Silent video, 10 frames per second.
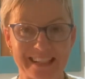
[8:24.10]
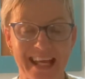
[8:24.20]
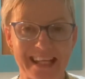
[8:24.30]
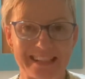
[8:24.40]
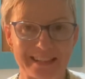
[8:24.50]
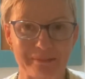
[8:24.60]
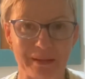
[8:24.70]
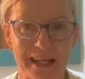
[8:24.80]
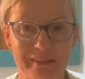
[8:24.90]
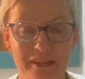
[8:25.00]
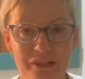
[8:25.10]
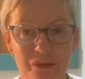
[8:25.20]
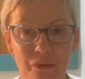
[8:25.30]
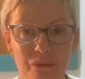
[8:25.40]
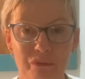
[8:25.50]
As explained, there's
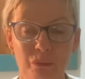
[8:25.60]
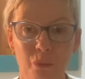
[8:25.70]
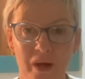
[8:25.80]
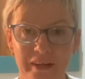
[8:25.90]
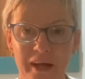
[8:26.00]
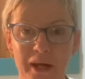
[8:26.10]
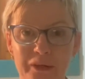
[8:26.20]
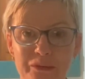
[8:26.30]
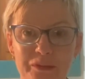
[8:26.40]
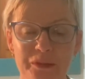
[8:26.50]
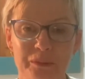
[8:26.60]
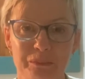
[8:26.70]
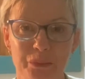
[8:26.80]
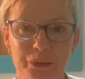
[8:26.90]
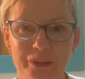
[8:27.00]
over 100
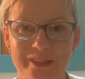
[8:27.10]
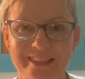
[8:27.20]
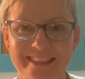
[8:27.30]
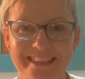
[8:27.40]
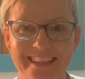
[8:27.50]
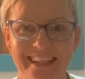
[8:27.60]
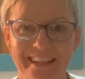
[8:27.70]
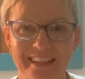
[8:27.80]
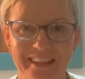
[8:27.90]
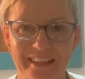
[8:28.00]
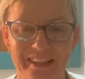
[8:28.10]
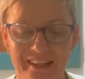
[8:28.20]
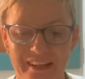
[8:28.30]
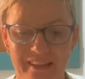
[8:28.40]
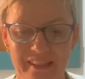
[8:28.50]
mudras
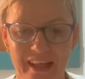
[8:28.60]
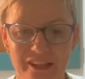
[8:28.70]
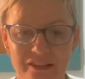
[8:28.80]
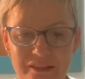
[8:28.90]
that